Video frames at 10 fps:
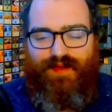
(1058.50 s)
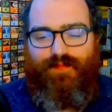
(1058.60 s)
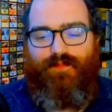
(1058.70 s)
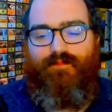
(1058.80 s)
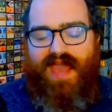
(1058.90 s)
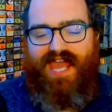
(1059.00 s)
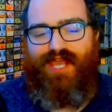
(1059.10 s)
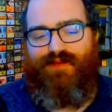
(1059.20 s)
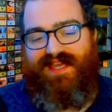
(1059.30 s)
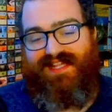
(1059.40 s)
may
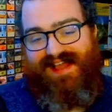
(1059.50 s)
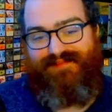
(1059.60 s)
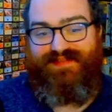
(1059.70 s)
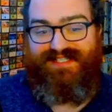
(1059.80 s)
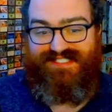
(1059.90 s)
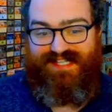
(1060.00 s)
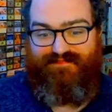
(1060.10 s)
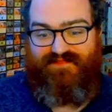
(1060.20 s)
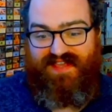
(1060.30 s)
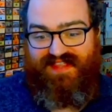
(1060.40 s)
or may not be
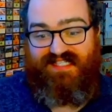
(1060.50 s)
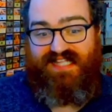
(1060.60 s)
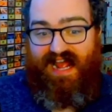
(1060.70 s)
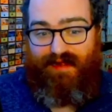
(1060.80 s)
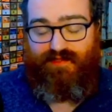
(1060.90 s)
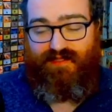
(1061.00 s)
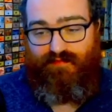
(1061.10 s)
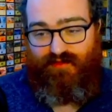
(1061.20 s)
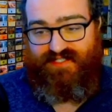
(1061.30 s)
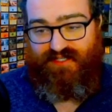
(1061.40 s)
something that's
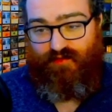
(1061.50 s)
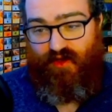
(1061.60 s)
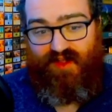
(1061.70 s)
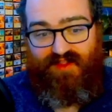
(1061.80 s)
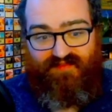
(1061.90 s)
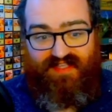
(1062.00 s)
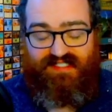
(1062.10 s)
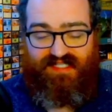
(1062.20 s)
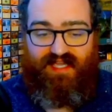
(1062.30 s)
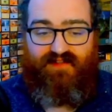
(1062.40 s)
applicable to all of
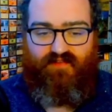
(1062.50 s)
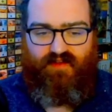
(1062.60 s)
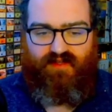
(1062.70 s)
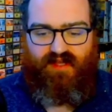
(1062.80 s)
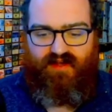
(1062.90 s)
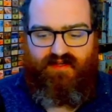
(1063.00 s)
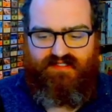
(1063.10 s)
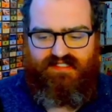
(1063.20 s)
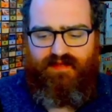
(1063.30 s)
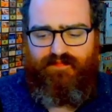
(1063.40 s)
these Landfall
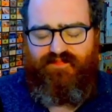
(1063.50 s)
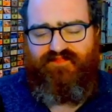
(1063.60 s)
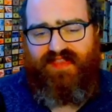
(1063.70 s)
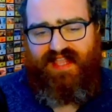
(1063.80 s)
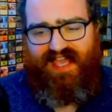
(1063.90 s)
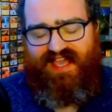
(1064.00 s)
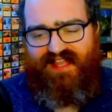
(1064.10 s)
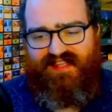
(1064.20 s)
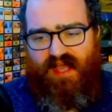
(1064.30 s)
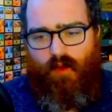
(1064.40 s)
cards.
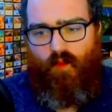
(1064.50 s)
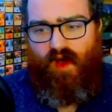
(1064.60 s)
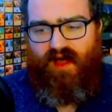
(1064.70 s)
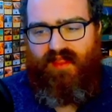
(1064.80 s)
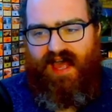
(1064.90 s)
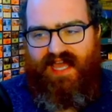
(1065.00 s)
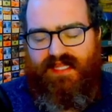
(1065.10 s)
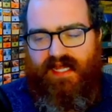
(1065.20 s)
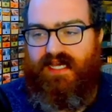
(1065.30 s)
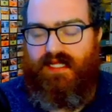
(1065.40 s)
And while I
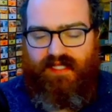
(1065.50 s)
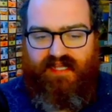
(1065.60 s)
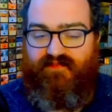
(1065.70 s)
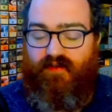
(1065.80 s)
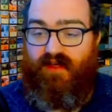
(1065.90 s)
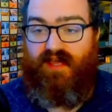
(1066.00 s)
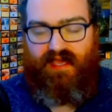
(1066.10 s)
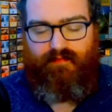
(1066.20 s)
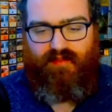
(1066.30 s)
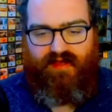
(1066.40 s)
like Landfall
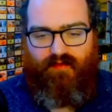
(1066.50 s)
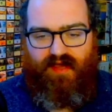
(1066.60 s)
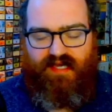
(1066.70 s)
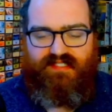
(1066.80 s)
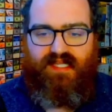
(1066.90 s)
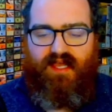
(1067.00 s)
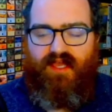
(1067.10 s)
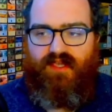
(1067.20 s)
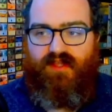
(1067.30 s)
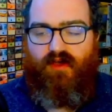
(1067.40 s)
gameplay wise,
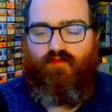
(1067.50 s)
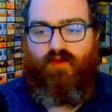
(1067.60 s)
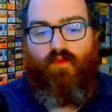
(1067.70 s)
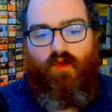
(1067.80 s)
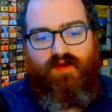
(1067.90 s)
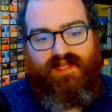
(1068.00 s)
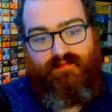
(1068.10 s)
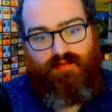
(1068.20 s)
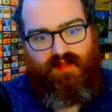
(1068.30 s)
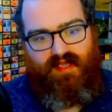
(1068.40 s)
rewarding
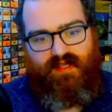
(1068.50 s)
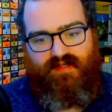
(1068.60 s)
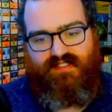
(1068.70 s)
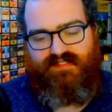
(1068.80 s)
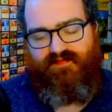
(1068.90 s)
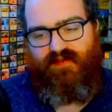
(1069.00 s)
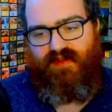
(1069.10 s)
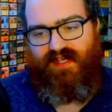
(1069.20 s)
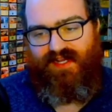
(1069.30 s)
players for,